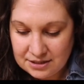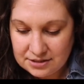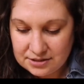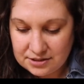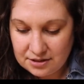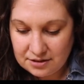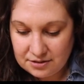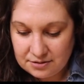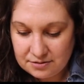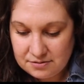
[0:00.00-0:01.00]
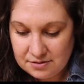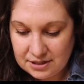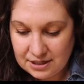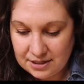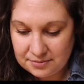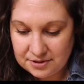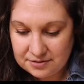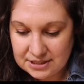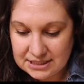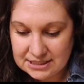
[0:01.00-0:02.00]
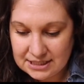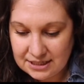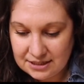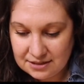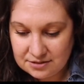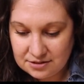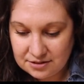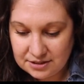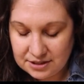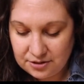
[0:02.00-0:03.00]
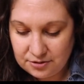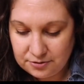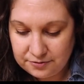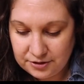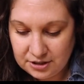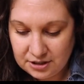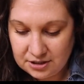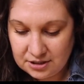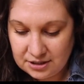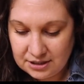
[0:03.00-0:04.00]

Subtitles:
So I'm going to take it, turn it over,